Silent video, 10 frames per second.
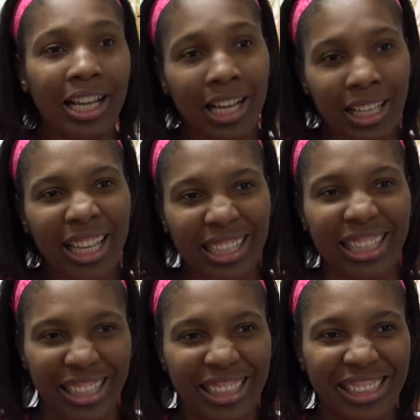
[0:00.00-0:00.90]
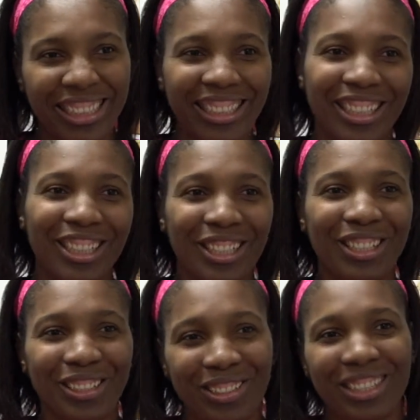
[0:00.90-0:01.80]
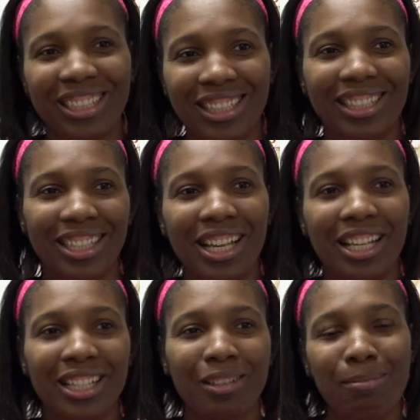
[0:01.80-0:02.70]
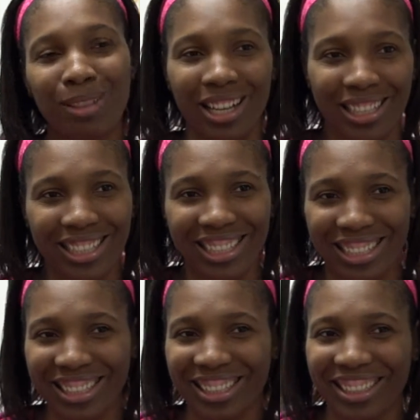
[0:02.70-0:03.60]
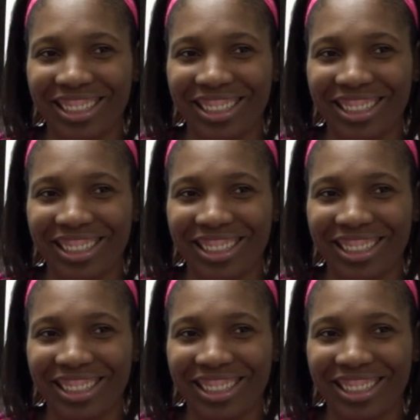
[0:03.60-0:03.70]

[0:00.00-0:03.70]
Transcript: I, I like this. So it's, it's a plus.